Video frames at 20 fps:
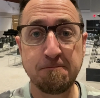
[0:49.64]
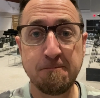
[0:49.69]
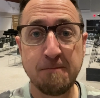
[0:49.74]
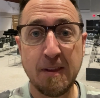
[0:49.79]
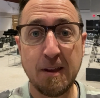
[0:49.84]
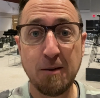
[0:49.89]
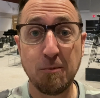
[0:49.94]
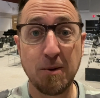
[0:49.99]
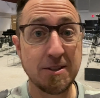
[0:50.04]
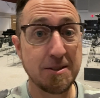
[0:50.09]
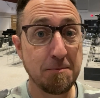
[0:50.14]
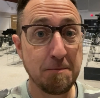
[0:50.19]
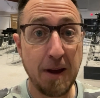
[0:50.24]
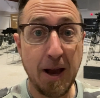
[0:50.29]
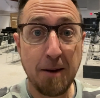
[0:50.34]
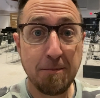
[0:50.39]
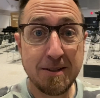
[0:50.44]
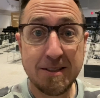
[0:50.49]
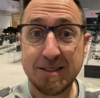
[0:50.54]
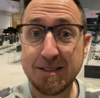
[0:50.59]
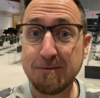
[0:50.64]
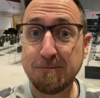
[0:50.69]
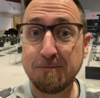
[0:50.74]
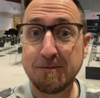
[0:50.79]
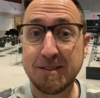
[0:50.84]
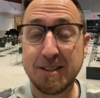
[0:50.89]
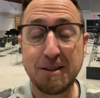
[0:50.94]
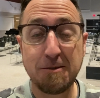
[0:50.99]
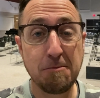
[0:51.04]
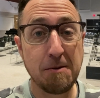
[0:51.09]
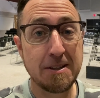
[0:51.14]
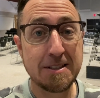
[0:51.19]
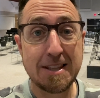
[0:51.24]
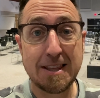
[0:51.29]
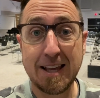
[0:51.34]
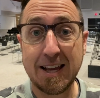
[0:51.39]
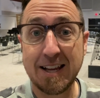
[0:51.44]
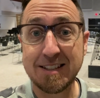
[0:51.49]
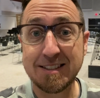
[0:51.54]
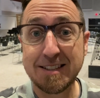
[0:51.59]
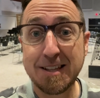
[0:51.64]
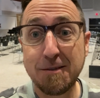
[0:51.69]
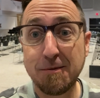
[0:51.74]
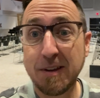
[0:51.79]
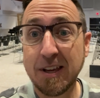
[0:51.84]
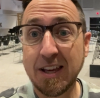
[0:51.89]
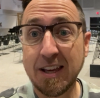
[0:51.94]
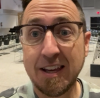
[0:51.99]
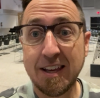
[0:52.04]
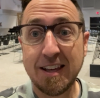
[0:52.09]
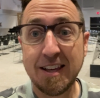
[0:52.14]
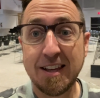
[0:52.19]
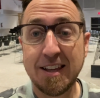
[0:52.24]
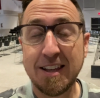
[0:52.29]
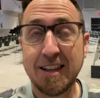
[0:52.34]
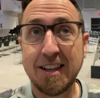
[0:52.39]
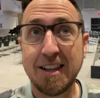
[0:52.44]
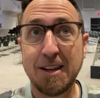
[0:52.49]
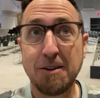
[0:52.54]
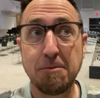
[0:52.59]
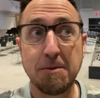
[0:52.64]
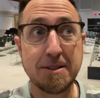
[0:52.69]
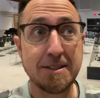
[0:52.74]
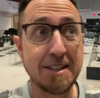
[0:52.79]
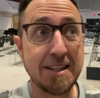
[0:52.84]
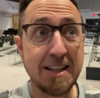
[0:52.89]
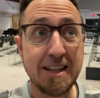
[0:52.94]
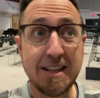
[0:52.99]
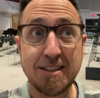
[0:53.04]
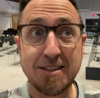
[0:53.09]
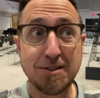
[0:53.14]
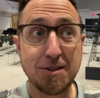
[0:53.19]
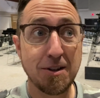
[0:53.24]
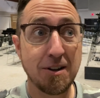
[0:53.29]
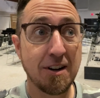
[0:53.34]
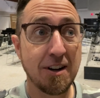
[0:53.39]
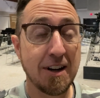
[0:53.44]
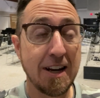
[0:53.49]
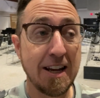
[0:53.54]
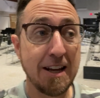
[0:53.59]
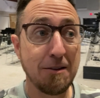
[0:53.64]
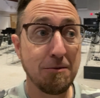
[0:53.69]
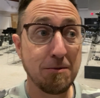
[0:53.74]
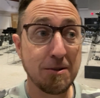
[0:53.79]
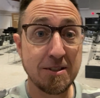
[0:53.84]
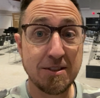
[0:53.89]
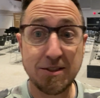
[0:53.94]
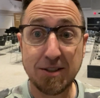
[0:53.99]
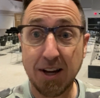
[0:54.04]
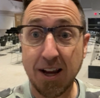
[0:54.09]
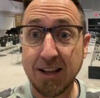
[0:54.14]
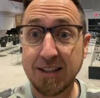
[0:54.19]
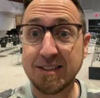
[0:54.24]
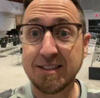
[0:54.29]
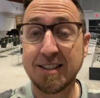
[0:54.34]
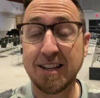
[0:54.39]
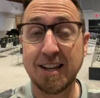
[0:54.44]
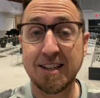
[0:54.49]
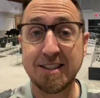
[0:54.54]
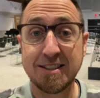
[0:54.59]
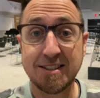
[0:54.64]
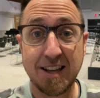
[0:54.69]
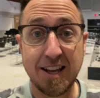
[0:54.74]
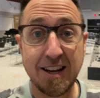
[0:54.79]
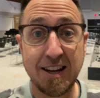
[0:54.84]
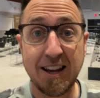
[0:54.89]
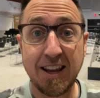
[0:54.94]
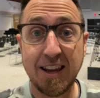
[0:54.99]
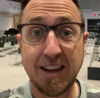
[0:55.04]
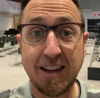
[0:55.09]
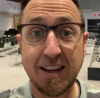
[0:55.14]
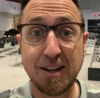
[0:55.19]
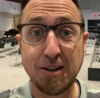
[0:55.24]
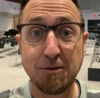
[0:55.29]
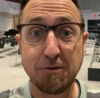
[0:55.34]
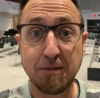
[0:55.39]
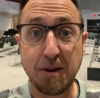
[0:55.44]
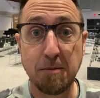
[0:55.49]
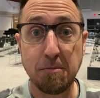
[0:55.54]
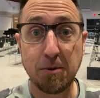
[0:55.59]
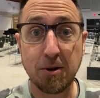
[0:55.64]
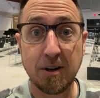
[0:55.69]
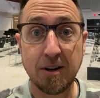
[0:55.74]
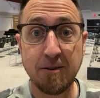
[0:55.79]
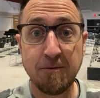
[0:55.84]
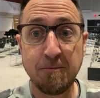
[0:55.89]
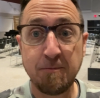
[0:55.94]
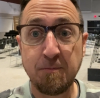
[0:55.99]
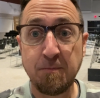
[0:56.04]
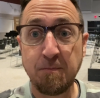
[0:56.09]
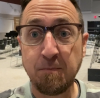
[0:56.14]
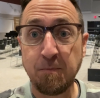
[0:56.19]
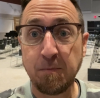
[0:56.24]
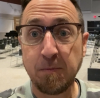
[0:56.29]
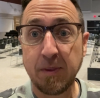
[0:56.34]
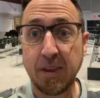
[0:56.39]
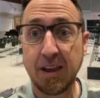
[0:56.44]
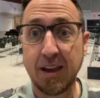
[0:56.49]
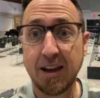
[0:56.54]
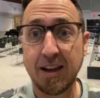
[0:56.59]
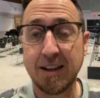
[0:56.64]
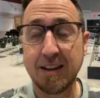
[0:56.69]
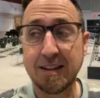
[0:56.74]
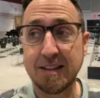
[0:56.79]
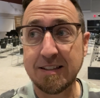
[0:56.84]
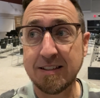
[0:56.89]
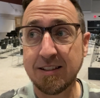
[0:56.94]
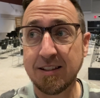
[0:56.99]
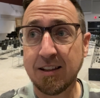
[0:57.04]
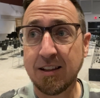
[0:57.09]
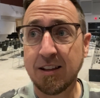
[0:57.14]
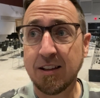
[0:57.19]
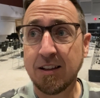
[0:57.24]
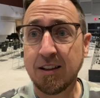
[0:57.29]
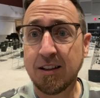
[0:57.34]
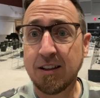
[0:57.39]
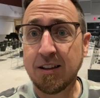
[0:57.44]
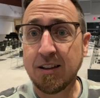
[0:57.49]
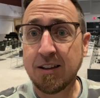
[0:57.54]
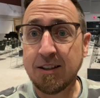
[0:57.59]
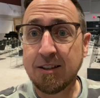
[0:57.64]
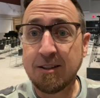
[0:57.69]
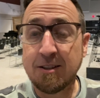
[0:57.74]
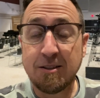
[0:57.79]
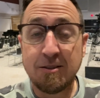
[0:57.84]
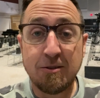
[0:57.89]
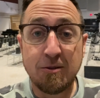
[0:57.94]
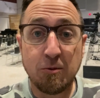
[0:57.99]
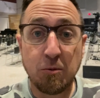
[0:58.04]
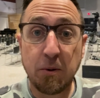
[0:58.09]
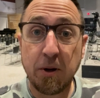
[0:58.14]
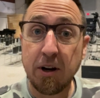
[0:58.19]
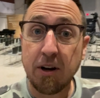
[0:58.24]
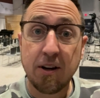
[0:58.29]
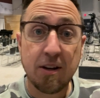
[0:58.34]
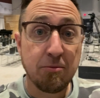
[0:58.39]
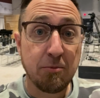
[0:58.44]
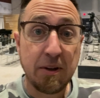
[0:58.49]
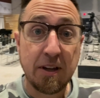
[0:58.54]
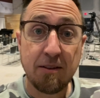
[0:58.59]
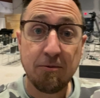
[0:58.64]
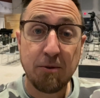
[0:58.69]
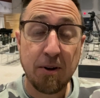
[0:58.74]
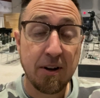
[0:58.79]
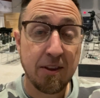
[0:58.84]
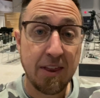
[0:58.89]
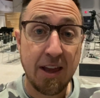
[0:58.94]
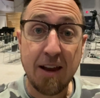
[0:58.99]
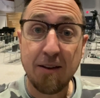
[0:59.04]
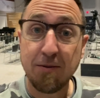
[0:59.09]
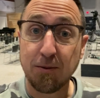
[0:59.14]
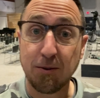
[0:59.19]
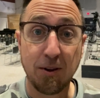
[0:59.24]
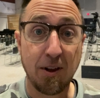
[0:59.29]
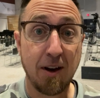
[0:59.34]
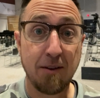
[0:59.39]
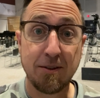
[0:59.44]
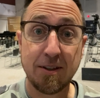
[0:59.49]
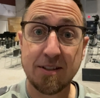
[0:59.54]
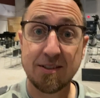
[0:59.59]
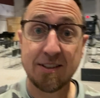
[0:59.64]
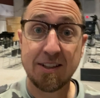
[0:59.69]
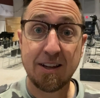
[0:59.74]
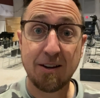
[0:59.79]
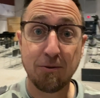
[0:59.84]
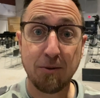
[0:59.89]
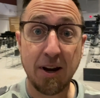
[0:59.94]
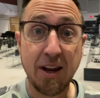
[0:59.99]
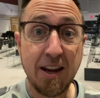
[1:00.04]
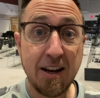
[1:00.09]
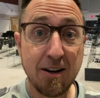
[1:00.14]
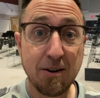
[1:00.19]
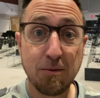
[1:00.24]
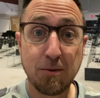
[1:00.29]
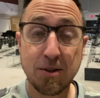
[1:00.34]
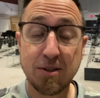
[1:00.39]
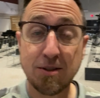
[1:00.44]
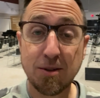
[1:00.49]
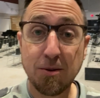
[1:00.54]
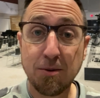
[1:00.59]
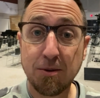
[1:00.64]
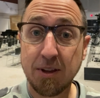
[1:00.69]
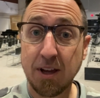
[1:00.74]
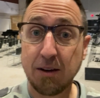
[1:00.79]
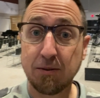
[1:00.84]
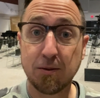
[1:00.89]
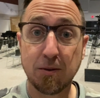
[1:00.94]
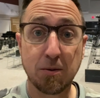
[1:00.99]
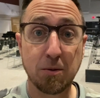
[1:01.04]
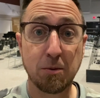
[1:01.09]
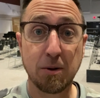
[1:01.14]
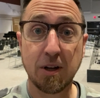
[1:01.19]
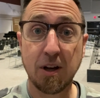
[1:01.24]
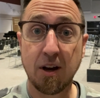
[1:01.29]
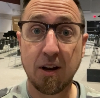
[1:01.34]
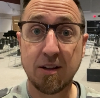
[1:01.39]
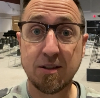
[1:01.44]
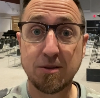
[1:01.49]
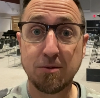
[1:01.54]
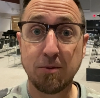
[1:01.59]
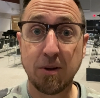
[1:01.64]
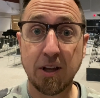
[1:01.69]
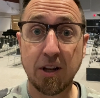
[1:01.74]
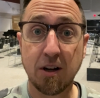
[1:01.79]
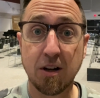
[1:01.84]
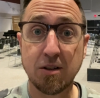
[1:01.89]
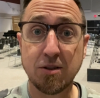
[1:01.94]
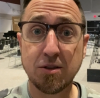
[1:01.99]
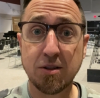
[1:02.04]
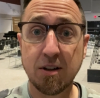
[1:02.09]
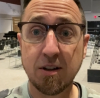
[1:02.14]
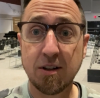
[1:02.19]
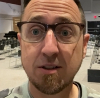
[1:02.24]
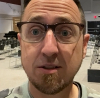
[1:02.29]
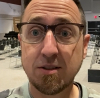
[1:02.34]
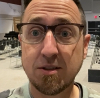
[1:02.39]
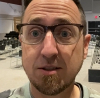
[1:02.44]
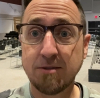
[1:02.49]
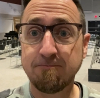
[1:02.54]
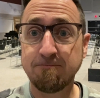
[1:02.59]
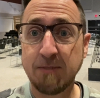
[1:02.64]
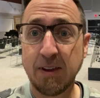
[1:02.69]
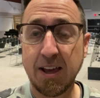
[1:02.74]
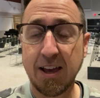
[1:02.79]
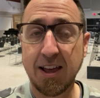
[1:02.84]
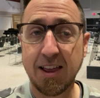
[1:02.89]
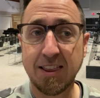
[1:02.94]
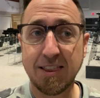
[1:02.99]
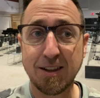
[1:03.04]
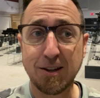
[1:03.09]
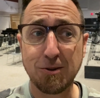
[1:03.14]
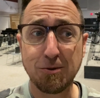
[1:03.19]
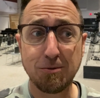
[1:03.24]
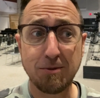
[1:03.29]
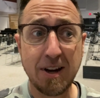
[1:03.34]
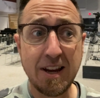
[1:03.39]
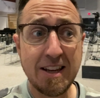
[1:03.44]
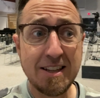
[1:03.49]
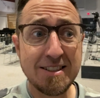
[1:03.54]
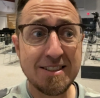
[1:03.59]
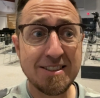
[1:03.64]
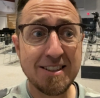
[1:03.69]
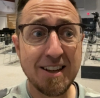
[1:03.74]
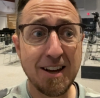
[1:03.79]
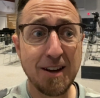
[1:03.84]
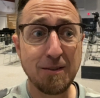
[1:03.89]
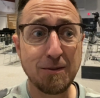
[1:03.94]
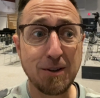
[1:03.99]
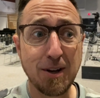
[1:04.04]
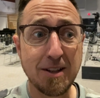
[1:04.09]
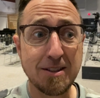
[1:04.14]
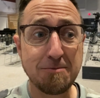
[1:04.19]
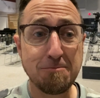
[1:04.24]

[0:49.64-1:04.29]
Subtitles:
It wasn't baptisms, it wasn't Thanksgiving, it wasn't Easter, it was just a Sunday in November. And we are thankful, obviously, right? We're so thankful for what God is doing in our church and the grace of God's